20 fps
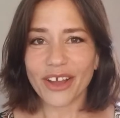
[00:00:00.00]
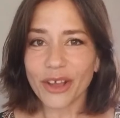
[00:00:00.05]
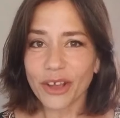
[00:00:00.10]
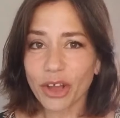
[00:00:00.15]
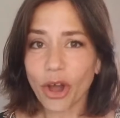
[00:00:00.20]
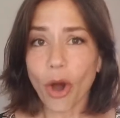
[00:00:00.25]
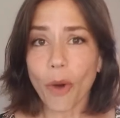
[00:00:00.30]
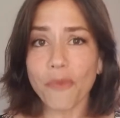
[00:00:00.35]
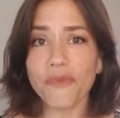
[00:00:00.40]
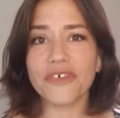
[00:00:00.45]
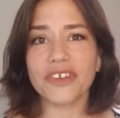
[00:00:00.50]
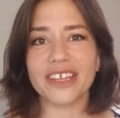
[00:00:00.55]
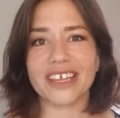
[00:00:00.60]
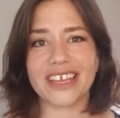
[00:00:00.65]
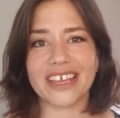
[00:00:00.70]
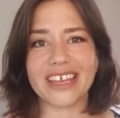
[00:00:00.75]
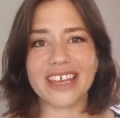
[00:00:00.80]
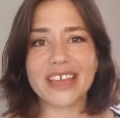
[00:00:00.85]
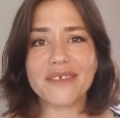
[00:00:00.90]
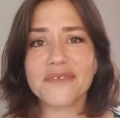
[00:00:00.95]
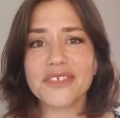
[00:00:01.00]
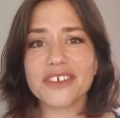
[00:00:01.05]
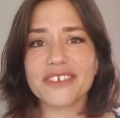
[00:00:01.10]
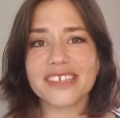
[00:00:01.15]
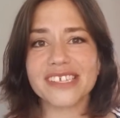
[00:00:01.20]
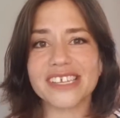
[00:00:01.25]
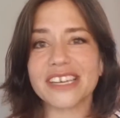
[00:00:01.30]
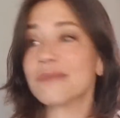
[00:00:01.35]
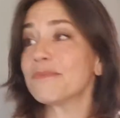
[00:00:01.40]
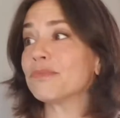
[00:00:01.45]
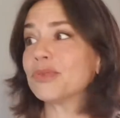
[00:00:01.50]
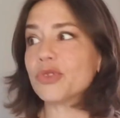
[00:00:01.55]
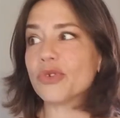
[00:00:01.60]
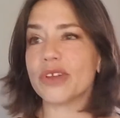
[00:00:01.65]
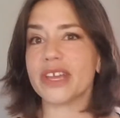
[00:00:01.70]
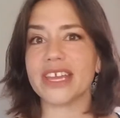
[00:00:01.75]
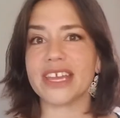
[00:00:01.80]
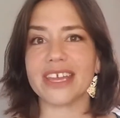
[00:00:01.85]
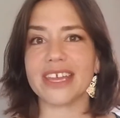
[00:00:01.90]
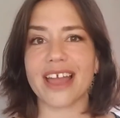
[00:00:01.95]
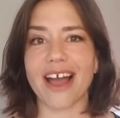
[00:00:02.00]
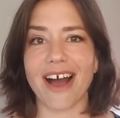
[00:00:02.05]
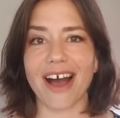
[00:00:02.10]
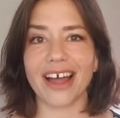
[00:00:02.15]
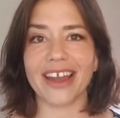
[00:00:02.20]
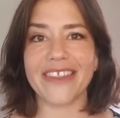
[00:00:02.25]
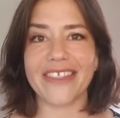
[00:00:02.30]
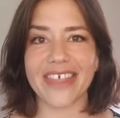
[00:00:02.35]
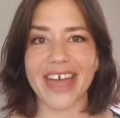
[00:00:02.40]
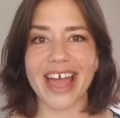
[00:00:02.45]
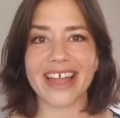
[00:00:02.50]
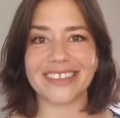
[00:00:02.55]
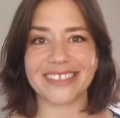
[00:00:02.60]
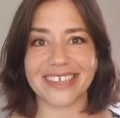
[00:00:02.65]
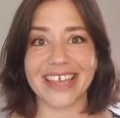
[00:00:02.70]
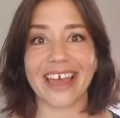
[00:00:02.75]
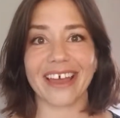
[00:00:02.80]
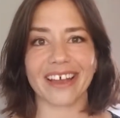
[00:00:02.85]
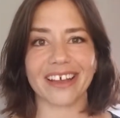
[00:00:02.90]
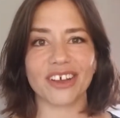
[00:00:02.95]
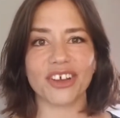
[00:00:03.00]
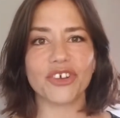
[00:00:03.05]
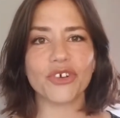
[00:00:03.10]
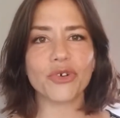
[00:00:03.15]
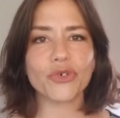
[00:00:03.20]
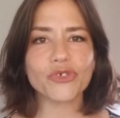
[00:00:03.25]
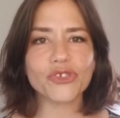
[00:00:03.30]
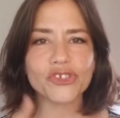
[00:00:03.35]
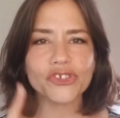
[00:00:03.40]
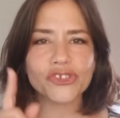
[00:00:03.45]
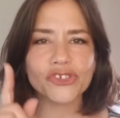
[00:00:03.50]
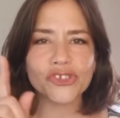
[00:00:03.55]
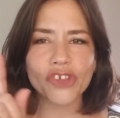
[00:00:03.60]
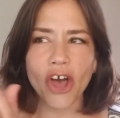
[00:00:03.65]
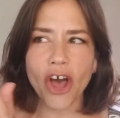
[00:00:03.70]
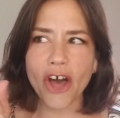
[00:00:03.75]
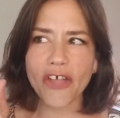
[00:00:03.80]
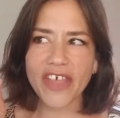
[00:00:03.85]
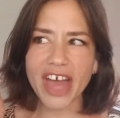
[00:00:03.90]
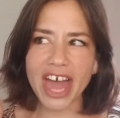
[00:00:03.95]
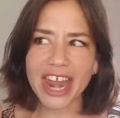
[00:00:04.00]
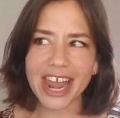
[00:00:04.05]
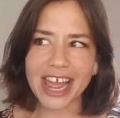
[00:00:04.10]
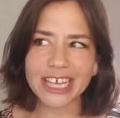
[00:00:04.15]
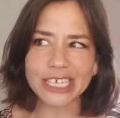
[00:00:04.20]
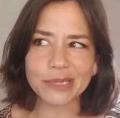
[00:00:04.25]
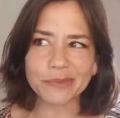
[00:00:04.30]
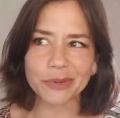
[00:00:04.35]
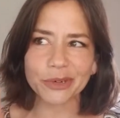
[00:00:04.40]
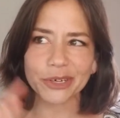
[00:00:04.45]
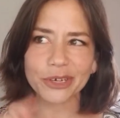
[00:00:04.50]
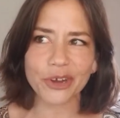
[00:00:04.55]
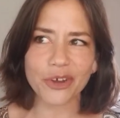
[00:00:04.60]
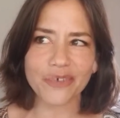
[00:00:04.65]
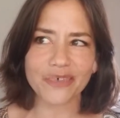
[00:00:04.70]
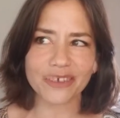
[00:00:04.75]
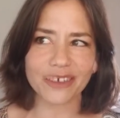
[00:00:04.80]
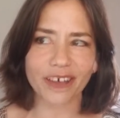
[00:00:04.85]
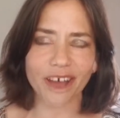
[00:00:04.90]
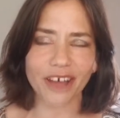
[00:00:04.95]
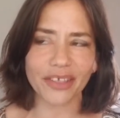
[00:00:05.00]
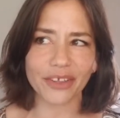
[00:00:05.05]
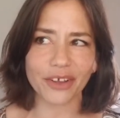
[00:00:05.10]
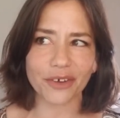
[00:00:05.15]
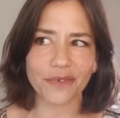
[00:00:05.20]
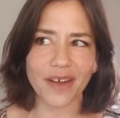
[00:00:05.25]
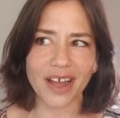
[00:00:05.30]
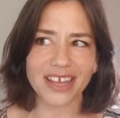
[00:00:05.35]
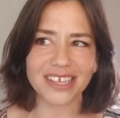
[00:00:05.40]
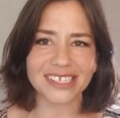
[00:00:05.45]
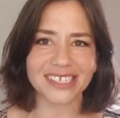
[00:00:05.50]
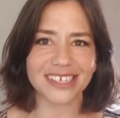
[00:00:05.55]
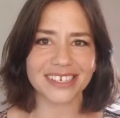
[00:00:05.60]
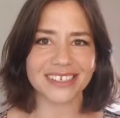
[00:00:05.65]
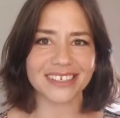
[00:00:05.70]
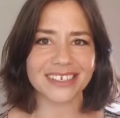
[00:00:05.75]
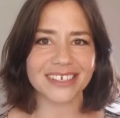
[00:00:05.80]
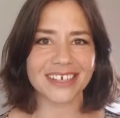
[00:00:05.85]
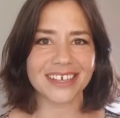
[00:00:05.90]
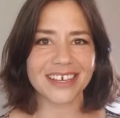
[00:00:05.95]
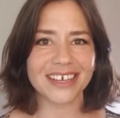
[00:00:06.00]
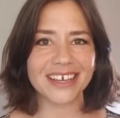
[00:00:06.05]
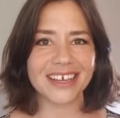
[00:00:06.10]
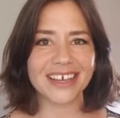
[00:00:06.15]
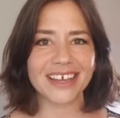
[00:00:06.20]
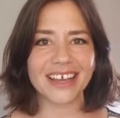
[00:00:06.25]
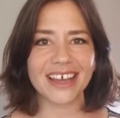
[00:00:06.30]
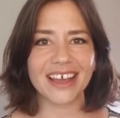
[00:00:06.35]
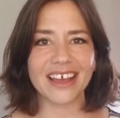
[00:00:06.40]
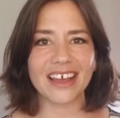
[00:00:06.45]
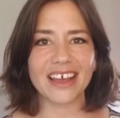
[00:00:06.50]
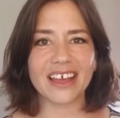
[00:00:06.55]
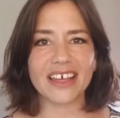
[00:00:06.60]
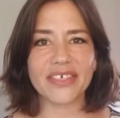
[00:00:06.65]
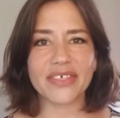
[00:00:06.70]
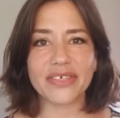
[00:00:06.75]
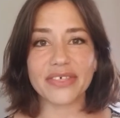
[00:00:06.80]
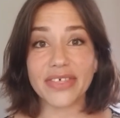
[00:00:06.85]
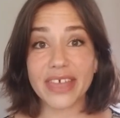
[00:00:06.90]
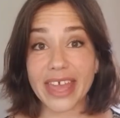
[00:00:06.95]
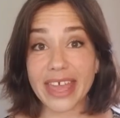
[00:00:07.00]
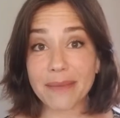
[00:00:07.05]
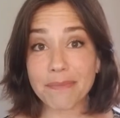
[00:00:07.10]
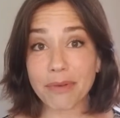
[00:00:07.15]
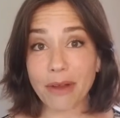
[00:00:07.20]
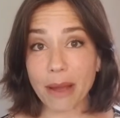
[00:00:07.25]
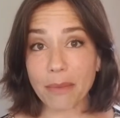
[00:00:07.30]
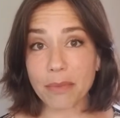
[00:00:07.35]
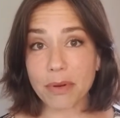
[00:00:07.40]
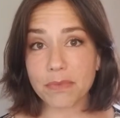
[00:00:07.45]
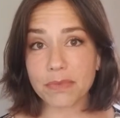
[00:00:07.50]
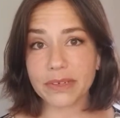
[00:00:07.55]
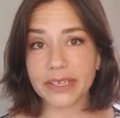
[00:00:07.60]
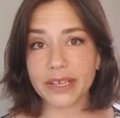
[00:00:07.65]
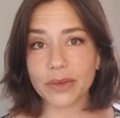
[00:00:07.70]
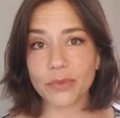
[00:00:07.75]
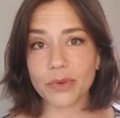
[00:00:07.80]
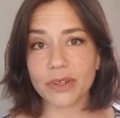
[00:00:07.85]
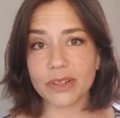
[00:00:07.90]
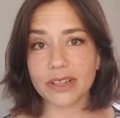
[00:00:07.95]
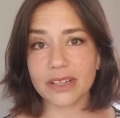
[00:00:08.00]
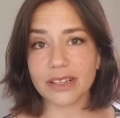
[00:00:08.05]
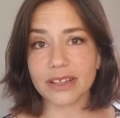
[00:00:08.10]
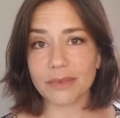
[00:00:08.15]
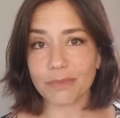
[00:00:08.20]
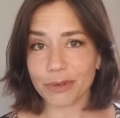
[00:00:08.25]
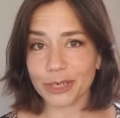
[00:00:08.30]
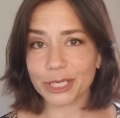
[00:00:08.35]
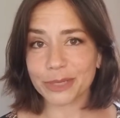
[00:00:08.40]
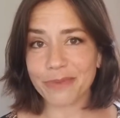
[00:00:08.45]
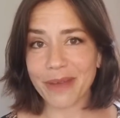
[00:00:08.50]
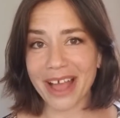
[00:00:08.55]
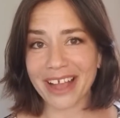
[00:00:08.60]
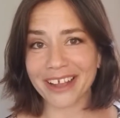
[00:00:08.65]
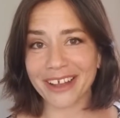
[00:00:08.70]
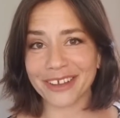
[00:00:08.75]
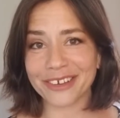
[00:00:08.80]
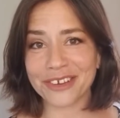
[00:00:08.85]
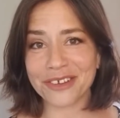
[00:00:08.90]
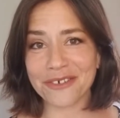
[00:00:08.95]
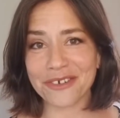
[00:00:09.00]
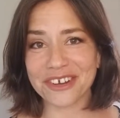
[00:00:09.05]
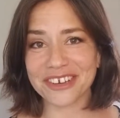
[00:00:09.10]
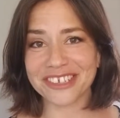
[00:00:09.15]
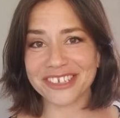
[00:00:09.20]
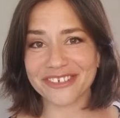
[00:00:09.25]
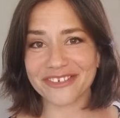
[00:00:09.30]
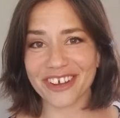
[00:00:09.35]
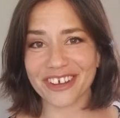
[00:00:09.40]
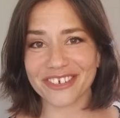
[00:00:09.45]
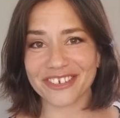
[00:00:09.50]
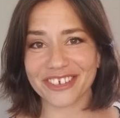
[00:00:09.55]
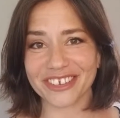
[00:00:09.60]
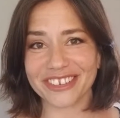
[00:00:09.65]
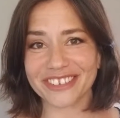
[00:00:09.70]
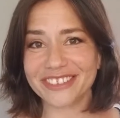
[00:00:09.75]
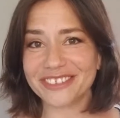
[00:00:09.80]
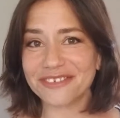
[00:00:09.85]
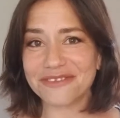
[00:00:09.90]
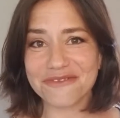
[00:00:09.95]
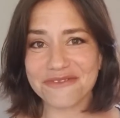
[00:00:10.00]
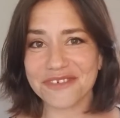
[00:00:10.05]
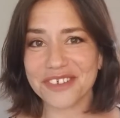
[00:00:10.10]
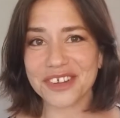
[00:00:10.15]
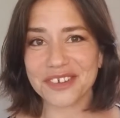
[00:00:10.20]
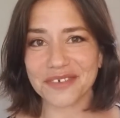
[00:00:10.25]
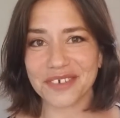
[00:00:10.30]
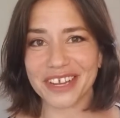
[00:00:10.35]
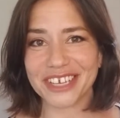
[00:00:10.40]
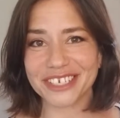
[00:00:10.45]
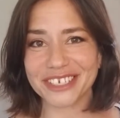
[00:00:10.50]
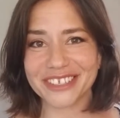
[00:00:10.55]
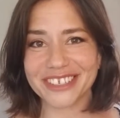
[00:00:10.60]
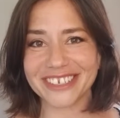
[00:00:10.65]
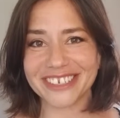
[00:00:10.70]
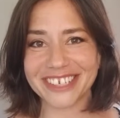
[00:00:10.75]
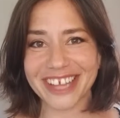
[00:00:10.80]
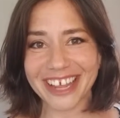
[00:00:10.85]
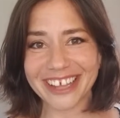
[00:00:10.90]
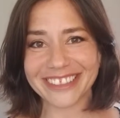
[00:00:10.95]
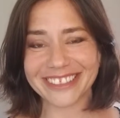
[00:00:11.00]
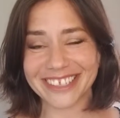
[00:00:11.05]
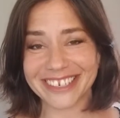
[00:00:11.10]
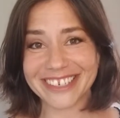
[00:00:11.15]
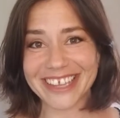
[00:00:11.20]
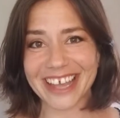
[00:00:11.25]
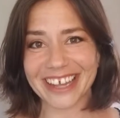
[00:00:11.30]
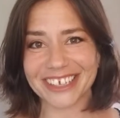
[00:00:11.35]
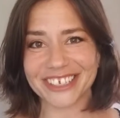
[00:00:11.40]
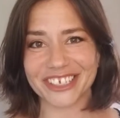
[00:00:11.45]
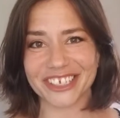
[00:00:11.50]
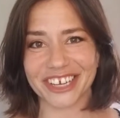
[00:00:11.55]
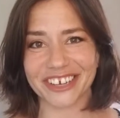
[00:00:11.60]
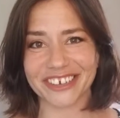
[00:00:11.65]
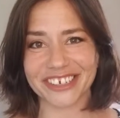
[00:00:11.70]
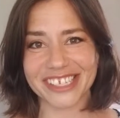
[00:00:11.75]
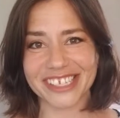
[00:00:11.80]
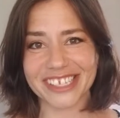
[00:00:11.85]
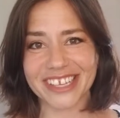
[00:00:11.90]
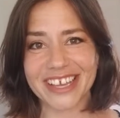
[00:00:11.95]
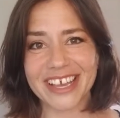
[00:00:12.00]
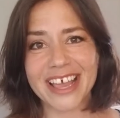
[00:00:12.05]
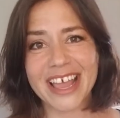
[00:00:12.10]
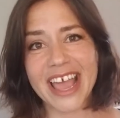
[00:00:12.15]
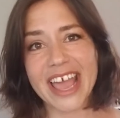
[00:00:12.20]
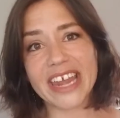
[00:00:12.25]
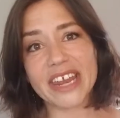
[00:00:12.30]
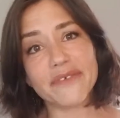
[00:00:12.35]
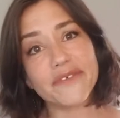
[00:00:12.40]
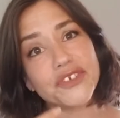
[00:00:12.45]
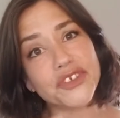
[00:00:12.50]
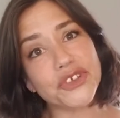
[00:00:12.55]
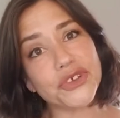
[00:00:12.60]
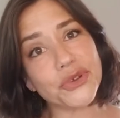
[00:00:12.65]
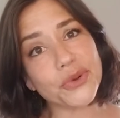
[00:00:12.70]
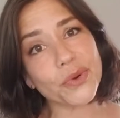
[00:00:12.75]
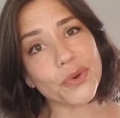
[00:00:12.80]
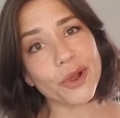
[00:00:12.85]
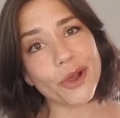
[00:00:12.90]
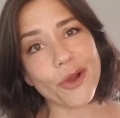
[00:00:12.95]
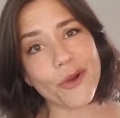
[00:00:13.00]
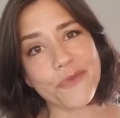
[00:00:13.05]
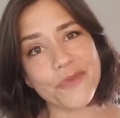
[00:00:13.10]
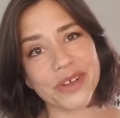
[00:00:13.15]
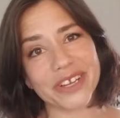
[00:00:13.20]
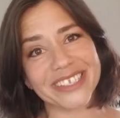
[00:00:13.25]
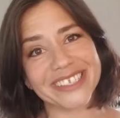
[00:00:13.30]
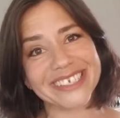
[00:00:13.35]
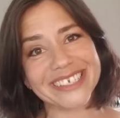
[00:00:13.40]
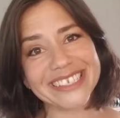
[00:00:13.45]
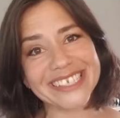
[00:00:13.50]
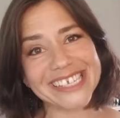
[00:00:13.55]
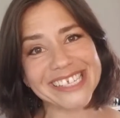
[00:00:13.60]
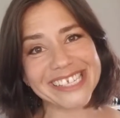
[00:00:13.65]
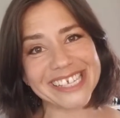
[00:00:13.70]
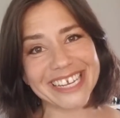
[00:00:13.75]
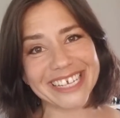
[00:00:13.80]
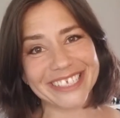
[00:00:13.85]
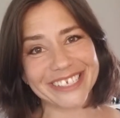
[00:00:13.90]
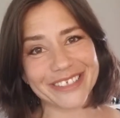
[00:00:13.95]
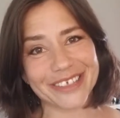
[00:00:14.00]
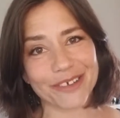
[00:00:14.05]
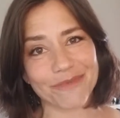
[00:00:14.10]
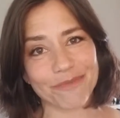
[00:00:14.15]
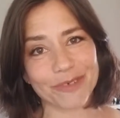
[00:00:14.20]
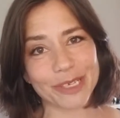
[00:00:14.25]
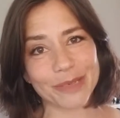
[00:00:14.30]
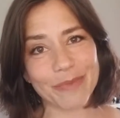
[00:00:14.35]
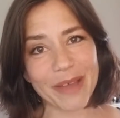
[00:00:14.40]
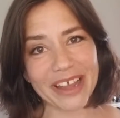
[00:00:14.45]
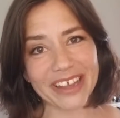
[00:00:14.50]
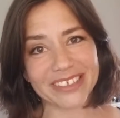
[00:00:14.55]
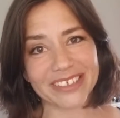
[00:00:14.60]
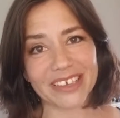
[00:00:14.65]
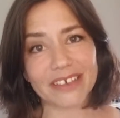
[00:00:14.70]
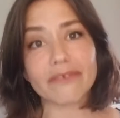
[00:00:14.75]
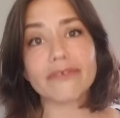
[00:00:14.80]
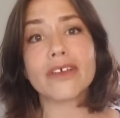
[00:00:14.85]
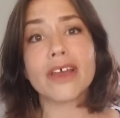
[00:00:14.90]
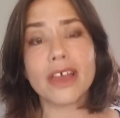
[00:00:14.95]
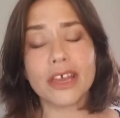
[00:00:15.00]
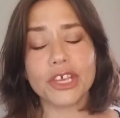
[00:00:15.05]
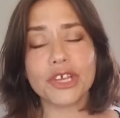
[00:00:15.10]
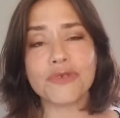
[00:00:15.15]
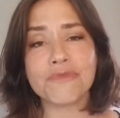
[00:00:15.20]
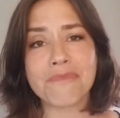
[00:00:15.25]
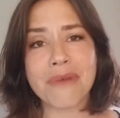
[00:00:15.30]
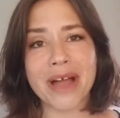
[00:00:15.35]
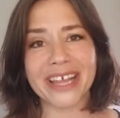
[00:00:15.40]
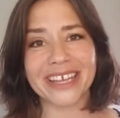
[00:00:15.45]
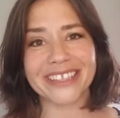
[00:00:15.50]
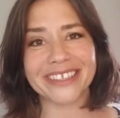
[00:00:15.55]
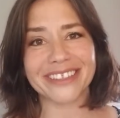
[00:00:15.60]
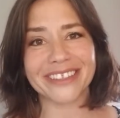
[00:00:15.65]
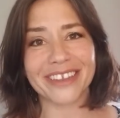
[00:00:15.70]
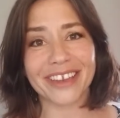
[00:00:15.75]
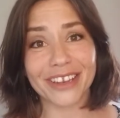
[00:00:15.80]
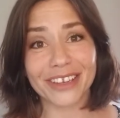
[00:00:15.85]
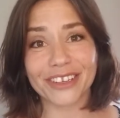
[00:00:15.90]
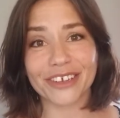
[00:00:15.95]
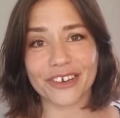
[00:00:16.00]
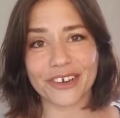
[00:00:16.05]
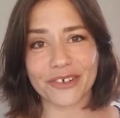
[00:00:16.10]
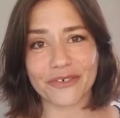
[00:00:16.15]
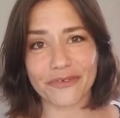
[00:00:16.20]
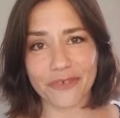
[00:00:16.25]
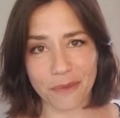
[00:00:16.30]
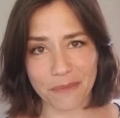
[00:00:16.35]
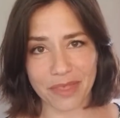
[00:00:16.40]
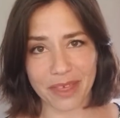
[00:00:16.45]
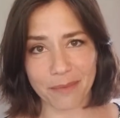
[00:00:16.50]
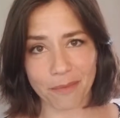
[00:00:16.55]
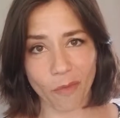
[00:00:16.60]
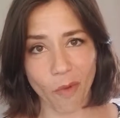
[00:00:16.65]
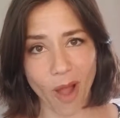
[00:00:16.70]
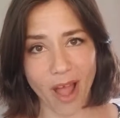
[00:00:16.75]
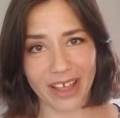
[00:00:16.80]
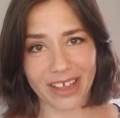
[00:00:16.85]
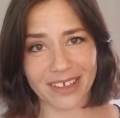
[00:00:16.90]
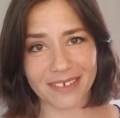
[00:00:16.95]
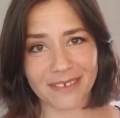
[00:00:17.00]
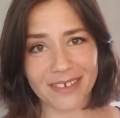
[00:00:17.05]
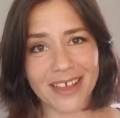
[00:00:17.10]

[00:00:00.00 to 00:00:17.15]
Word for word: hopefully, if there is an employee on that deck who saw that iceberg over on the horizon they probably will push back on your instruction to rearrange the deck, the deck chairs. And if you are open to listening to their perspective, you might learn from them why.